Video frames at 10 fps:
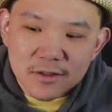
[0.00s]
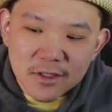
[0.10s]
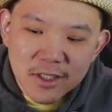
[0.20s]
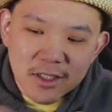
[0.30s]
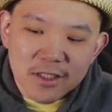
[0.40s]

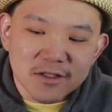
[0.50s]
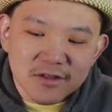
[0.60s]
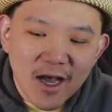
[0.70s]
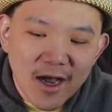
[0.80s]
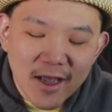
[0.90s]
he is
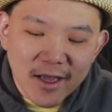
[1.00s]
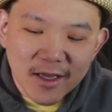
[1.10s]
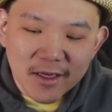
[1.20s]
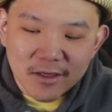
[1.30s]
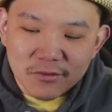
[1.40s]
not
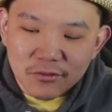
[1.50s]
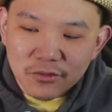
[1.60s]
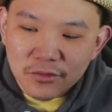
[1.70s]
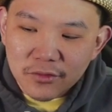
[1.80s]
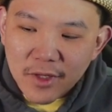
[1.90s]
a
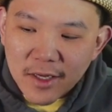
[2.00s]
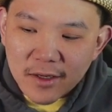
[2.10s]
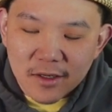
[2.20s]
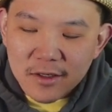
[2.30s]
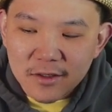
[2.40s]

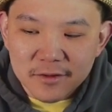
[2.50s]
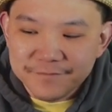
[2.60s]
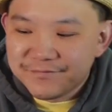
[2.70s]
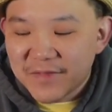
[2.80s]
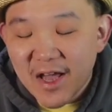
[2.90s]
like
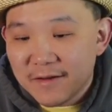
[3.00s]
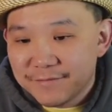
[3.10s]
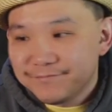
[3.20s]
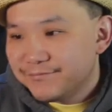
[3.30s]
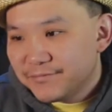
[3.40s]
um,
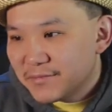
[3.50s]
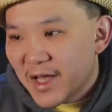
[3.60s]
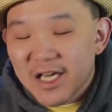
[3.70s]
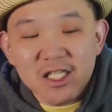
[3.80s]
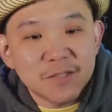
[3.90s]

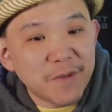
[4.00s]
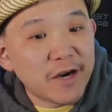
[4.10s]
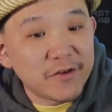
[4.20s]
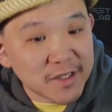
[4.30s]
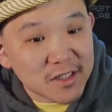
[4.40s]

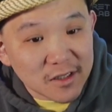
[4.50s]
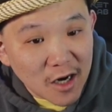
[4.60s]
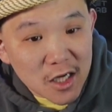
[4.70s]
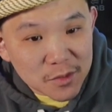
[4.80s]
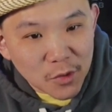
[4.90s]
experienced
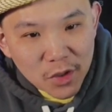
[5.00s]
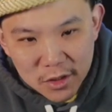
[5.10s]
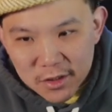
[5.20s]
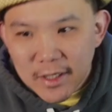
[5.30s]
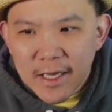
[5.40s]
cigar
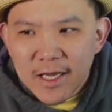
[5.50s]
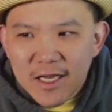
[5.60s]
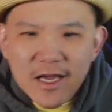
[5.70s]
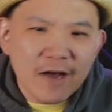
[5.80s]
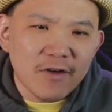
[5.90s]
smoker,
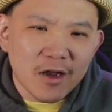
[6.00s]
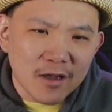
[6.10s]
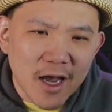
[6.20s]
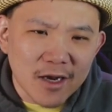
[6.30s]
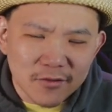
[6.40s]
he have a
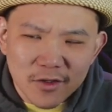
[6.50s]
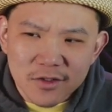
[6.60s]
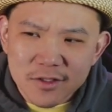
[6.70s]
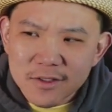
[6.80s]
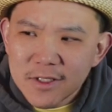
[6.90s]
lot of
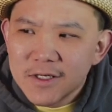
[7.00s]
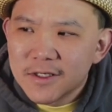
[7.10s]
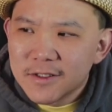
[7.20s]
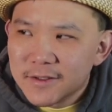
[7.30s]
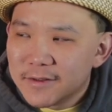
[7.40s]
those,
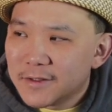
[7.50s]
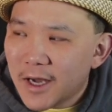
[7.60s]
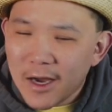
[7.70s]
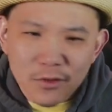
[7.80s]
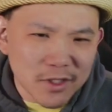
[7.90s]

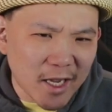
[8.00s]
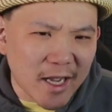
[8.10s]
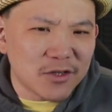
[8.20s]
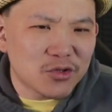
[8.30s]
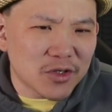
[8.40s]
I would say
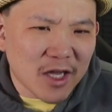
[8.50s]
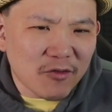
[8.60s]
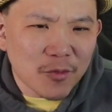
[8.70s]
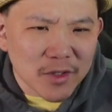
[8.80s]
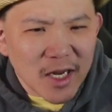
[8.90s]
entry
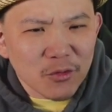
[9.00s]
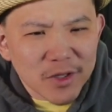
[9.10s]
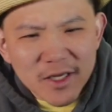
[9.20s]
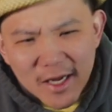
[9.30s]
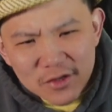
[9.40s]
level, but not
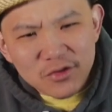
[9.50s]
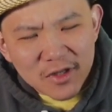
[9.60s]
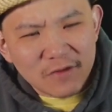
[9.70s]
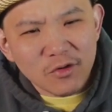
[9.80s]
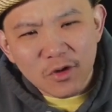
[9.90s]
really entry
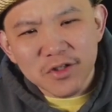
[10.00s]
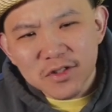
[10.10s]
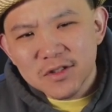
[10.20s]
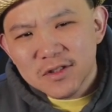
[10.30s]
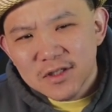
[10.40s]
level
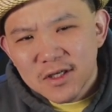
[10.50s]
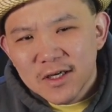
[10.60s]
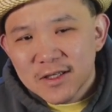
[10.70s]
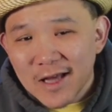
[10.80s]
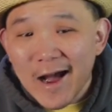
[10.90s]
questions
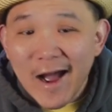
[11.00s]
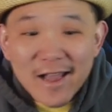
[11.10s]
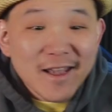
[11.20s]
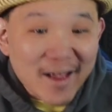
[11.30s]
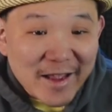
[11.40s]
that I
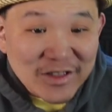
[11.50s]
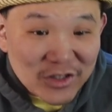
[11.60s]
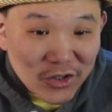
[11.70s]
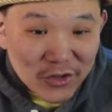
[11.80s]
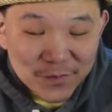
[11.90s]
can
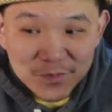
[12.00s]
answer